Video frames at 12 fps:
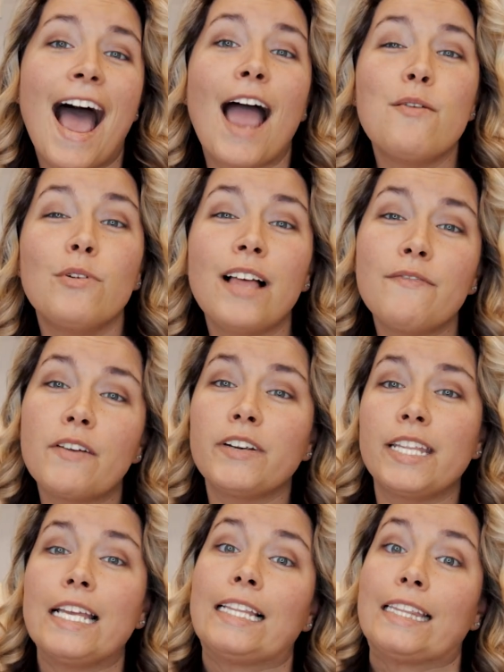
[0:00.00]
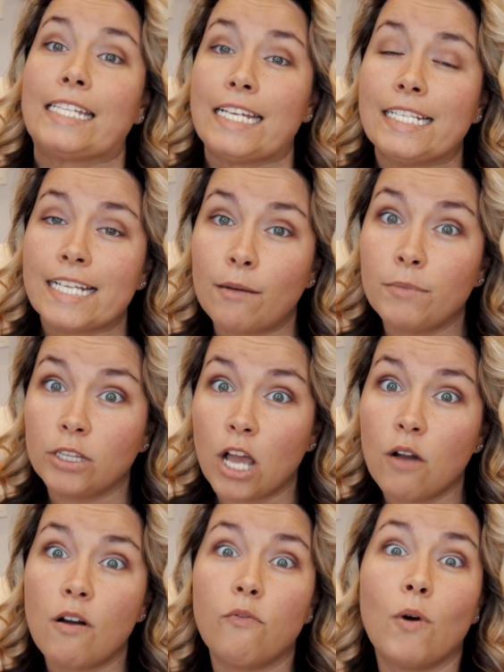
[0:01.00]
I will have everything linked down
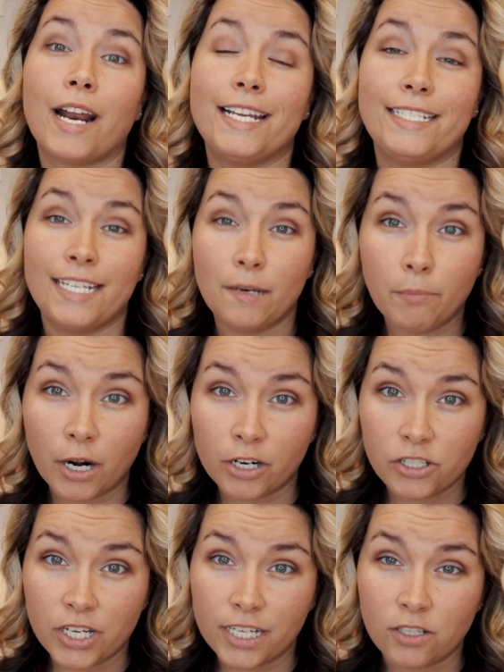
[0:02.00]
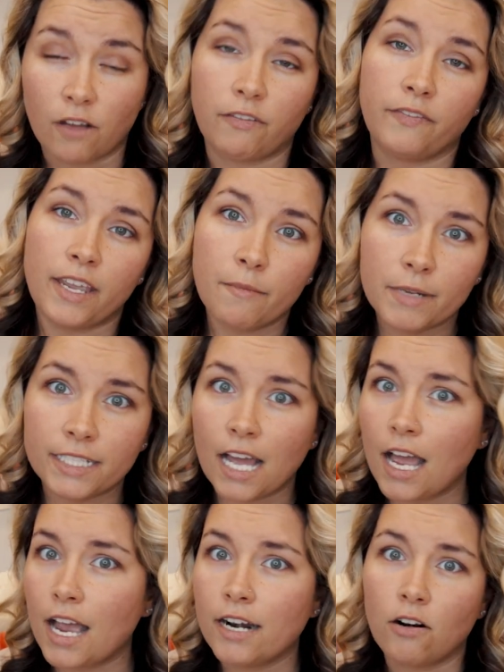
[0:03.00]
below of what I did purchase off of
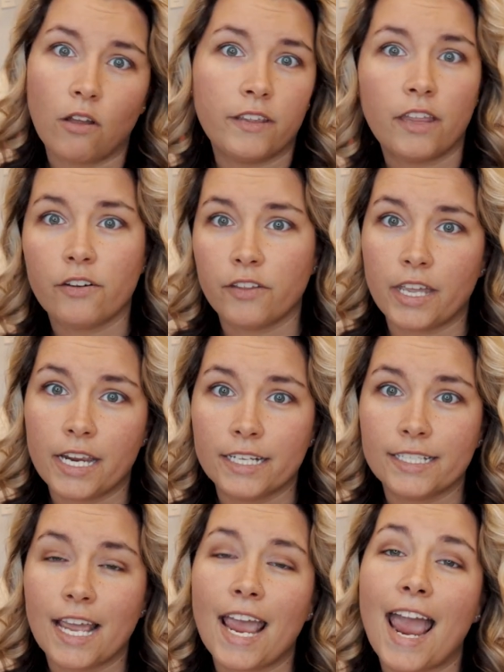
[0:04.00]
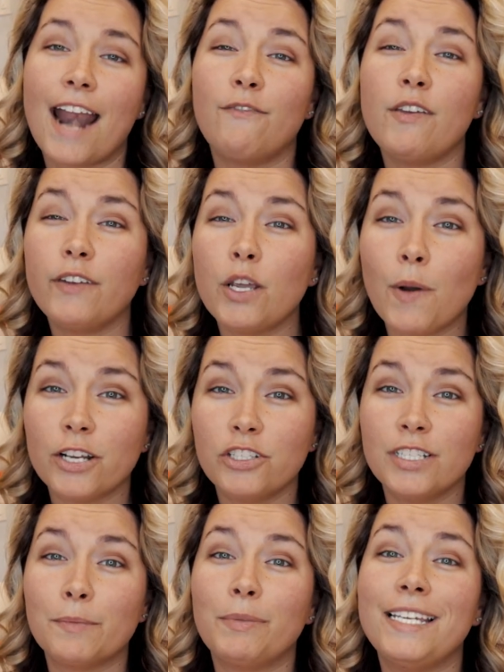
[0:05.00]
Amazon and all the other things. And if you have any
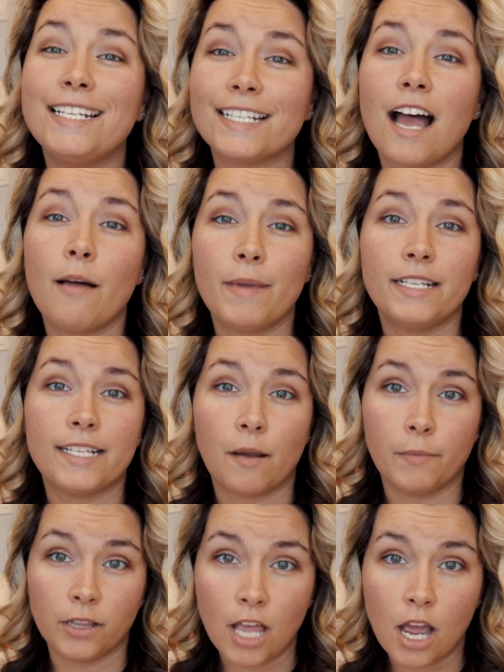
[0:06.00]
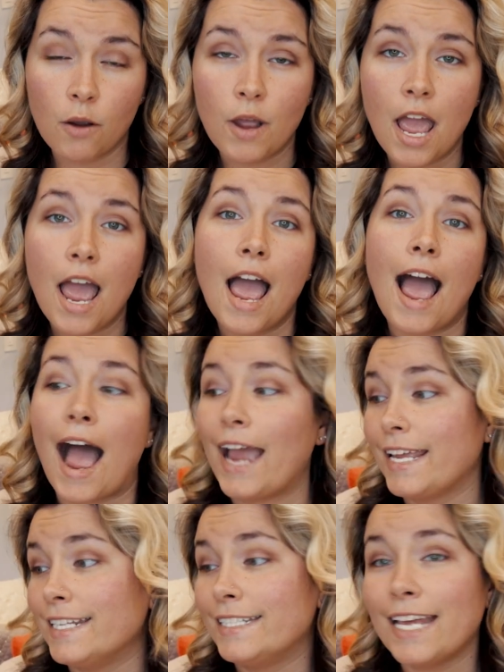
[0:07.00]
questions, please comment down below. I
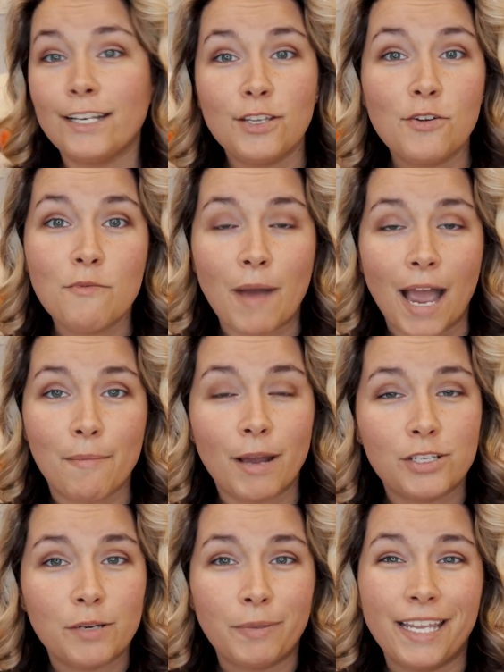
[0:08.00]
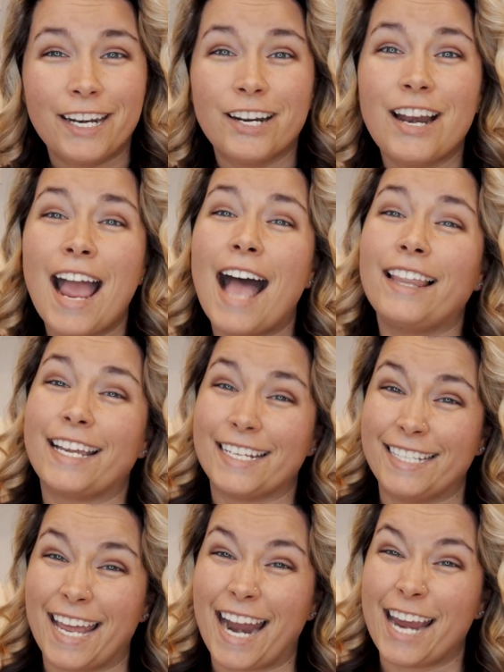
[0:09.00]
can send you my budget planner. Like I
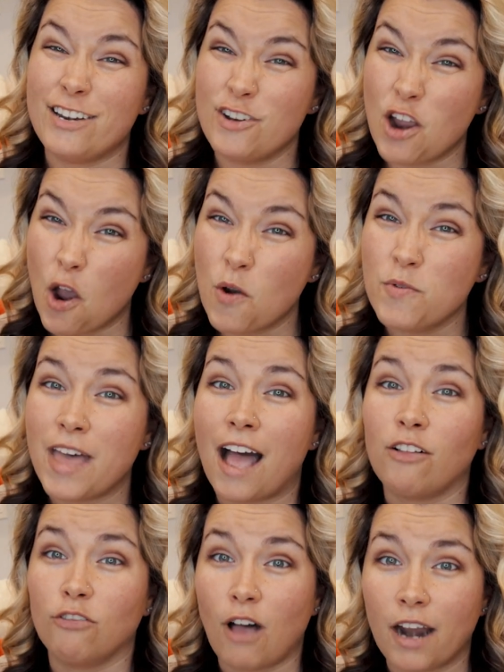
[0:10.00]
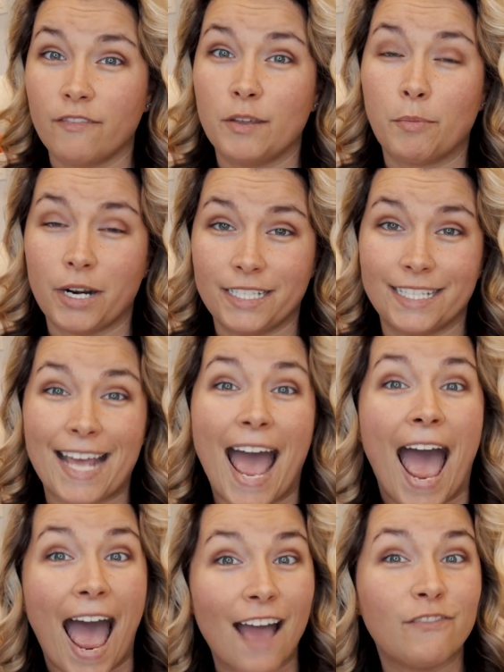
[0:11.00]
said, I know that a lot of the prices
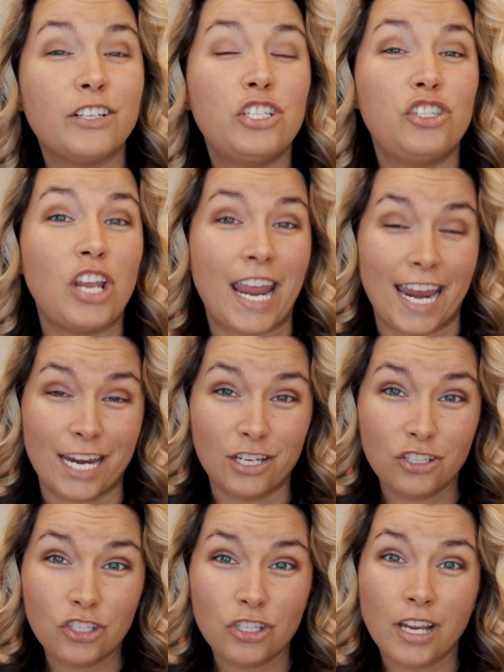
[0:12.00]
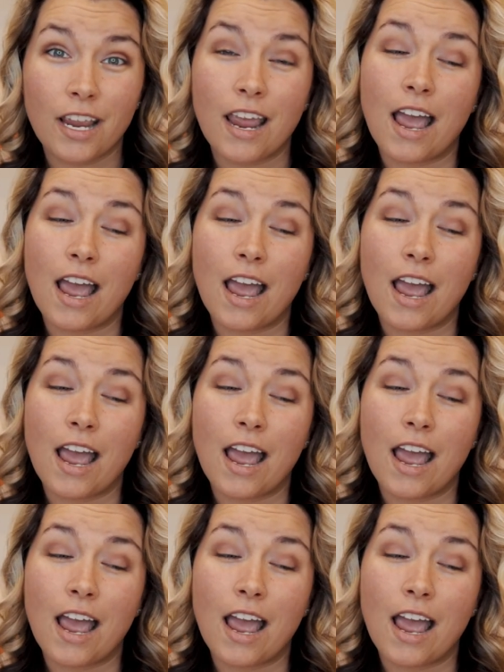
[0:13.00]
have changed.